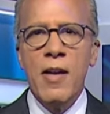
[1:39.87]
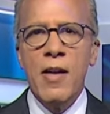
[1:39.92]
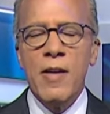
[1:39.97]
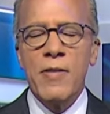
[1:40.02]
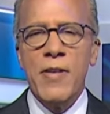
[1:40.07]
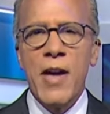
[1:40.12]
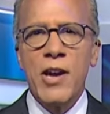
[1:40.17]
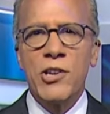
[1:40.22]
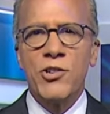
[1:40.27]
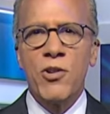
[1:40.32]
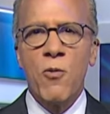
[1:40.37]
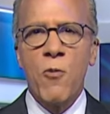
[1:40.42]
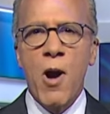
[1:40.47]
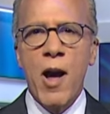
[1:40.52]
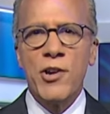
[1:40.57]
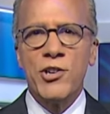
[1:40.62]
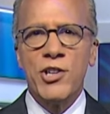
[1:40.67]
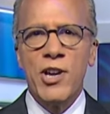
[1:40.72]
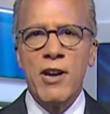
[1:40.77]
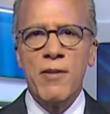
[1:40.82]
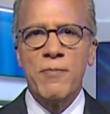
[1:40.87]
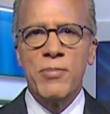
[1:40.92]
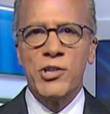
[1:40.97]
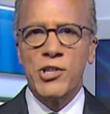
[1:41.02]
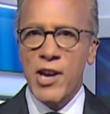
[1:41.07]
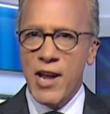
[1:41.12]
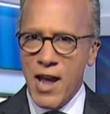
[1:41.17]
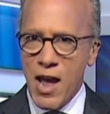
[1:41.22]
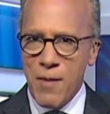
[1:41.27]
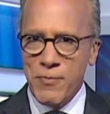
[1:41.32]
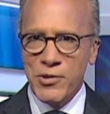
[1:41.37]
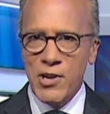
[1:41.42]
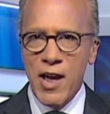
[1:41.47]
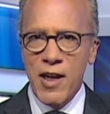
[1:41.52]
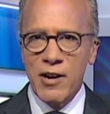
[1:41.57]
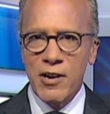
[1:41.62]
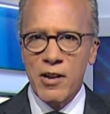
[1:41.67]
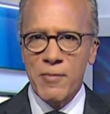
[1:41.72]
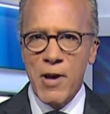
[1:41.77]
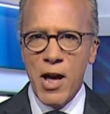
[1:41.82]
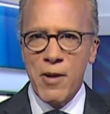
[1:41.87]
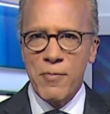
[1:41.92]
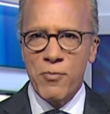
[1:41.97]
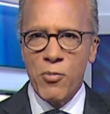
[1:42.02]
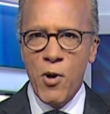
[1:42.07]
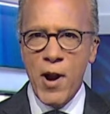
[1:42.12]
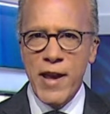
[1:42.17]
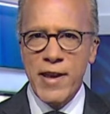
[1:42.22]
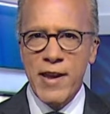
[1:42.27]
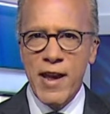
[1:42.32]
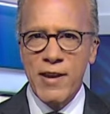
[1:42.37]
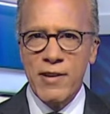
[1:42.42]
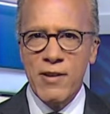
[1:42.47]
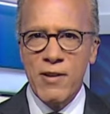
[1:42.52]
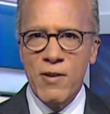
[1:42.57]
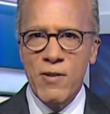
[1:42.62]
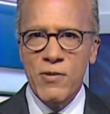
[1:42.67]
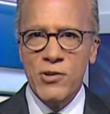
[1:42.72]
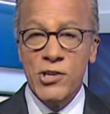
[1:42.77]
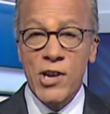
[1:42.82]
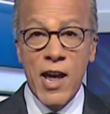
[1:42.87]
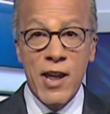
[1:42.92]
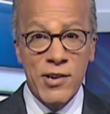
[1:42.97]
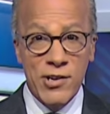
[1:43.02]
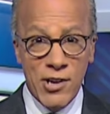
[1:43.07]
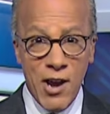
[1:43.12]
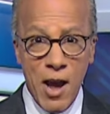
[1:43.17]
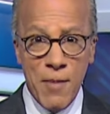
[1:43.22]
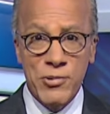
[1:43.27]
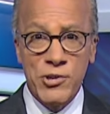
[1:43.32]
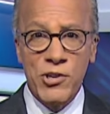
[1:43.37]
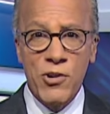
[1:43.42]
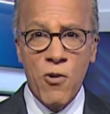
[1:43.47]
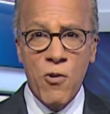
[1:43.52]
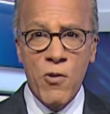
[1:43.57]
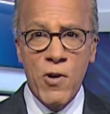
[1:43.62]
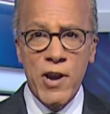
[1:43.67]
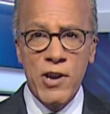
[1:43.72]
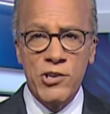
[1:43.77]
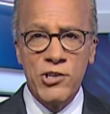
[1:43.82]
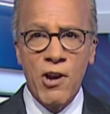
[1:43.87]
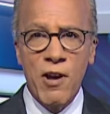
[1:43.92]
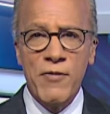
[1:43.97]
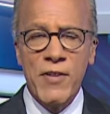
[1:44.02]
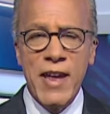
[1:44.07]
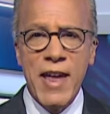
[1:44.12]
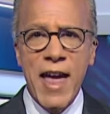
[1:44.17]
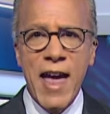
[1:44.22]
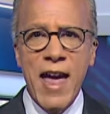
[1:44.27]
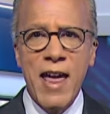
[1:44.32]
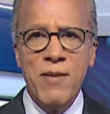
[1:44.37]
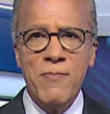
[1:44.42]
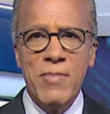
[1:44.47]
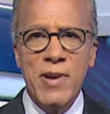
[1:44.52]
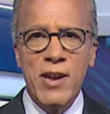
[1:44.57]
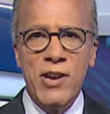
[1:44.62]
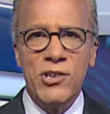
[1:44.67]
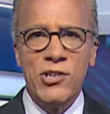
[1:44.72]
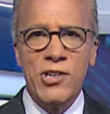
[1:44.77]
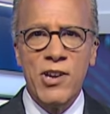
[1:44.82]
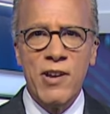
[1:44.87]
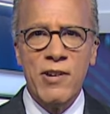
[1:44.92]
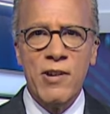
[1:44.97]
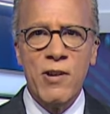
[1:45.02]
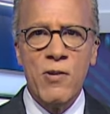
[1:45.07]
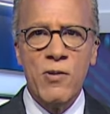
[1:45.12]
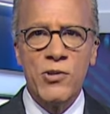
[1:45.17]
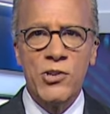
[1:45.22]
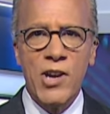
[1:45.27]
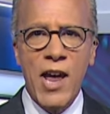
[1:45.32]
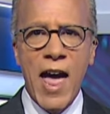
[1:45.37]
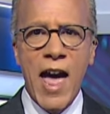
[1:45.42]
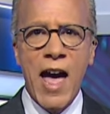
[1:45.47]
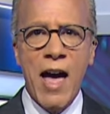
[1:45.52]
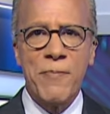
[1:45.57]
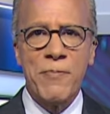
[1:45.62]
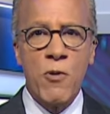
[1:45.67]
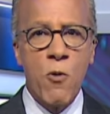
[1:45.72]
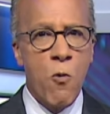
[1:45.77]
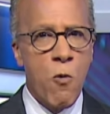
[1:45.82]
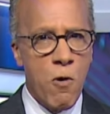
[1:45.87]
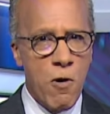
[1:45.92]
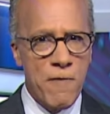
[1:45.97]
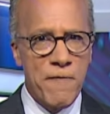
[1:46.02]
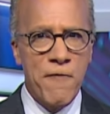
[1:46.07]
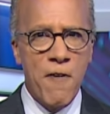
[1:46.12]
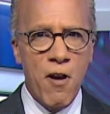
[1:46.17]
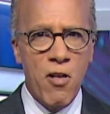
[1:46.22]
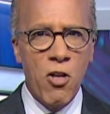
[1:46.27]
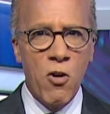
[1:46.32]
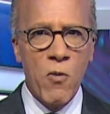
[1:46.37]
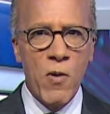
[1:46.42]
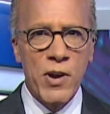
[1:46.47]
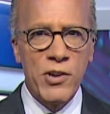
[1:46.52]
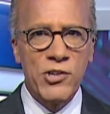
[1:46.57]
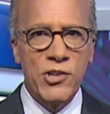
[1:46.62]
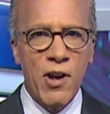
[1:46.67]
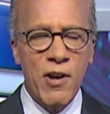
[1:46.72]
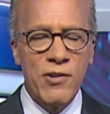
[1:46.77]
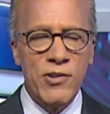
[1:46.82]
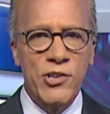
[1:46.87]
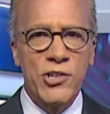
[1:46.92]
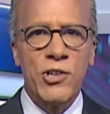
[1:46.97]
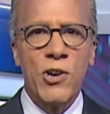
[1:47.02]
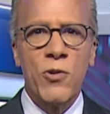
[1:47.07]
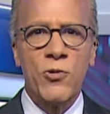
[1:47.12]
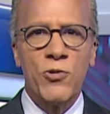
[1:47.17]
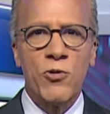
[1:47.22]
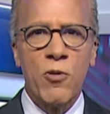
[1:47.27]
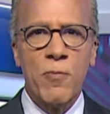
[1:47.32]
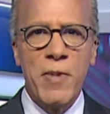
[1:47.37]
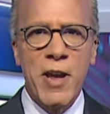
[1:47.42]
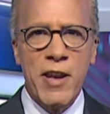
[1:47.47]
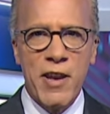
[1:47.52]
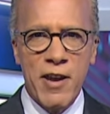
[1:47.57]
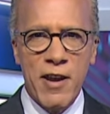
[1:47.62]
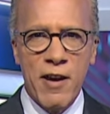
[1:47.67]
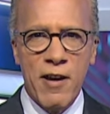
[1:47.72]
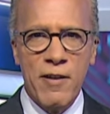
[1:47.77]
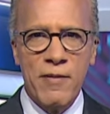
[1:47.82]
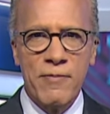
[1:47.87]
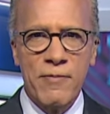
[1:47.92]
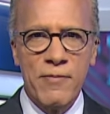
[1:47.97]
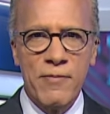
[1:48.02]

Thanks for watching. Stay updated about breaking news and top stories on the NBC News app or follow us on social media.